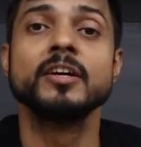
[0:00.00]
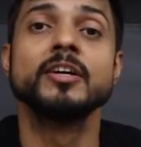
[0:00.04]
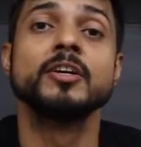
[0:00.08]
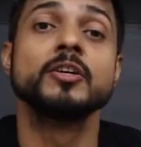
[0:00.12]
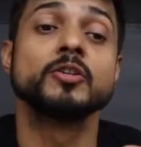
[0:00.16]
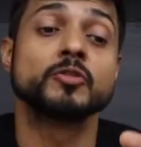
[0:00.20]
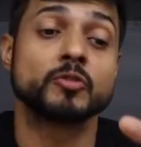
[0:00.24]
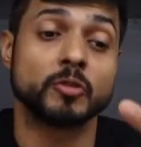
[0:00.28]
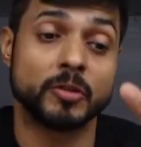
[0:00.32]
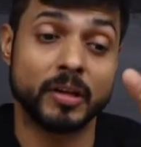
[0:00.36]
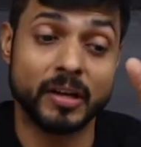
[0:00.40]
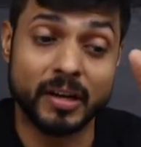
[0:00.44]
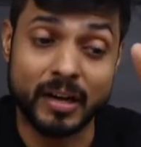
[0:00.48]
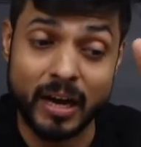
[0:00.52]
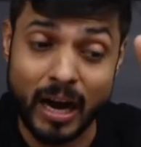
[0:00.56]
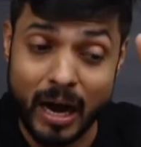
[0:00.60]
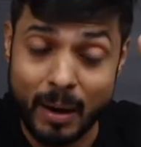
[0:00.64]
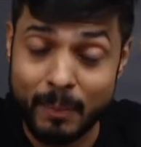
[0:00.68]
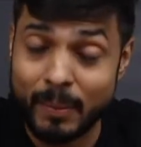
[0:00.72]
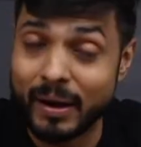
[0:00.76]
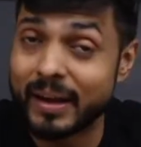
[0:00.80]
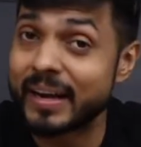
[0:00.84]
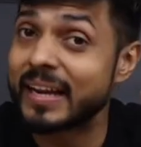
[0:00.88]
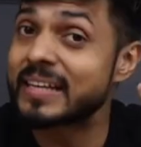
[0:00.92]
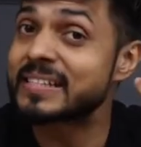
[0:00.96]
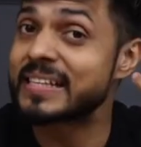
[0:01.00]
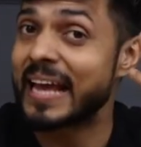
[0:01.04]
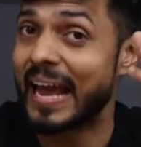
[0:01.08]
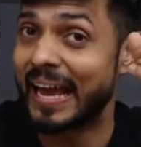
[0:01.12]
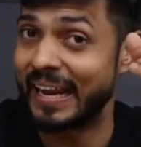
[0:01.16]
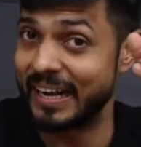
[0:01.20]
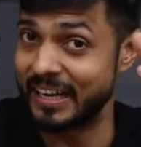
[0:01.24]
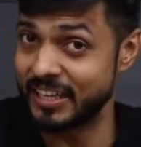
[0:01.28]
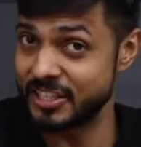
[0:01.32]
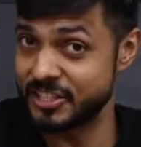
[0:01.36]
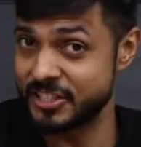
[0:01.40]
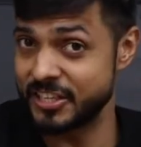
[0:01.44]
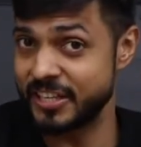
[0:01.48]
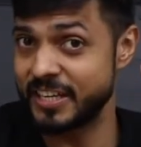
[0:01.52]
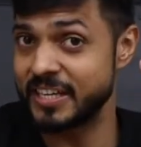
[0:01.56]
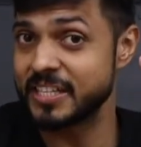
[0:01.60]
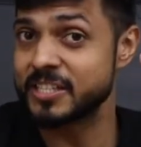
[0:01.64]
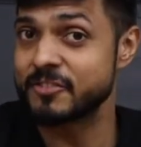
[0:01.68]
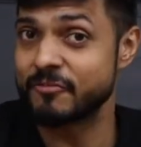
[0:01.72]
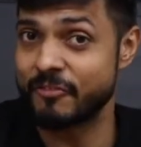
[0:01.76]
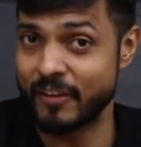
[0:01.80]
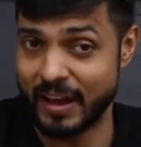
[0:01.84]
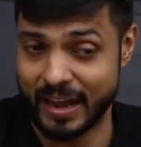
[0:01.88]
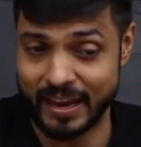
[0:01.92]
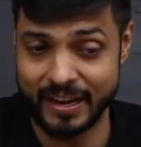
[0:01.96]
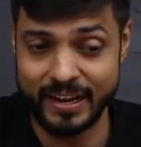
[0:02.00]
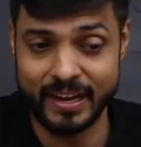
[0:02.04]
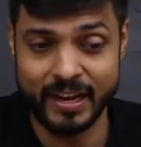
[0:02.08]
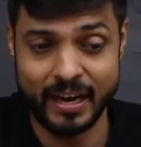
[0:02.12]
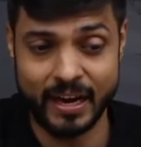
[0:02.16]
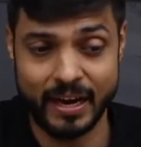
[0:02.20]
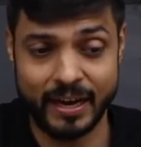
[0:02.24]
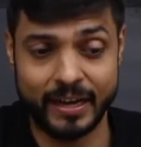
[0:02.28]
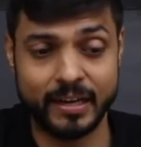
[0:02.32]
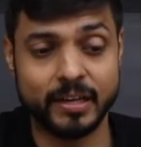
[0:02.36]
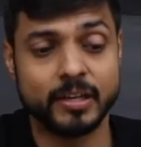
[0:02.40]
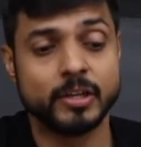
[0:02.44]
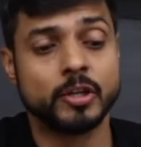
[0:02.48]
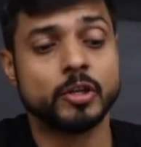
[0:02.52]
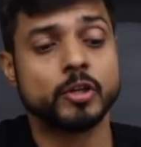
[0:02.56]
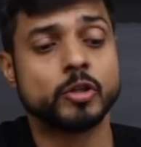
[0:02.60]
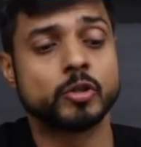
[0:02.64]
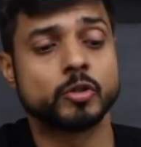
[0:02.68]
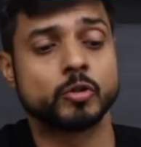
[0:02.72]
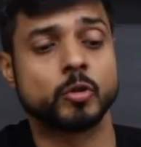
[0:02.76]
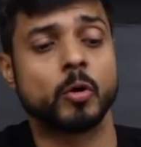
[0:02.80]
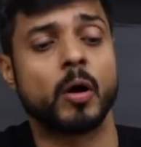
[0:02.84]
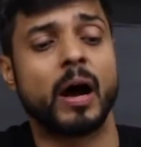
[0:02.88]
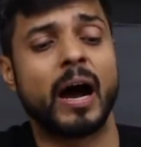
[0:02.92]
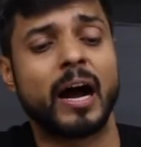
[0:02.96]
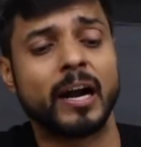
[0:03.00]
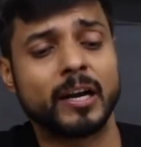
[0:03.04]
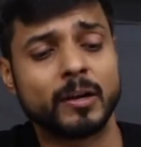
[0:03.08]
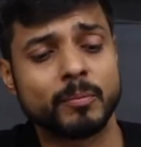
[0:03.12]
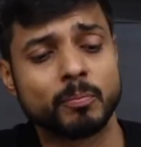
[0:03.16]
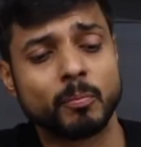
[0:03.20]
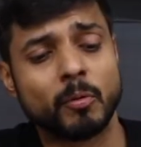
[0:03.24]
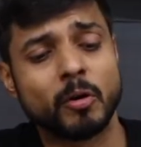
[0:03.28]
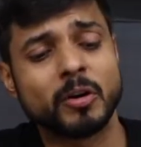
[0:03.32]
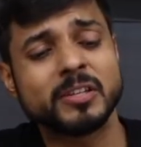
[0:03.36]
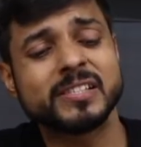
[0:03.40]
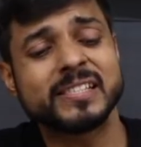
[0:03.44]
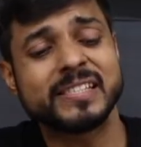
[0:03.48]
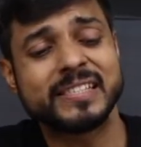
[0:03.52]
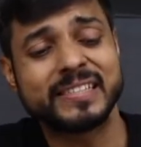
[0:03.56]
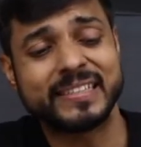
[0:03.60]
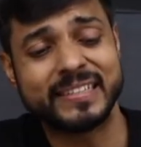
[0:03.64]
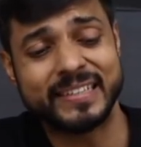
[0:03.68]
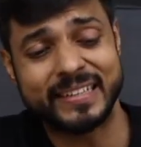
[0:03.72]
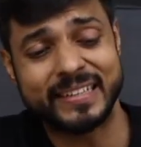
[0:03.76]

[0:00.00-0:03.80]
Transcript: So the gamma rays energy is very high. So utmost